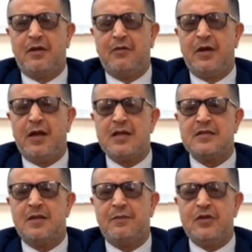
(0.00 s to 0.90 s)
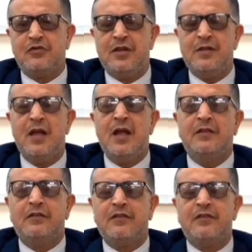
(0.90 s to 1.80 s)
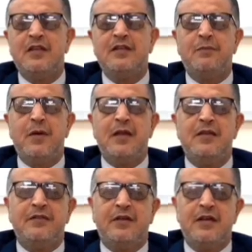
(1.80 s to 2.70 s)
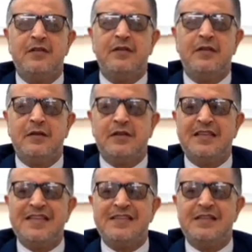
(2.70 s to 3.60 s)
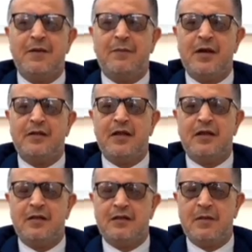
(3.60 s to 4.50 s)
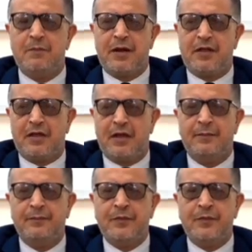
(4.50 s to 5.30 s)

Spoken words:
Okay, ask the patient, does his pain is increasing intensity by taking deep breathing?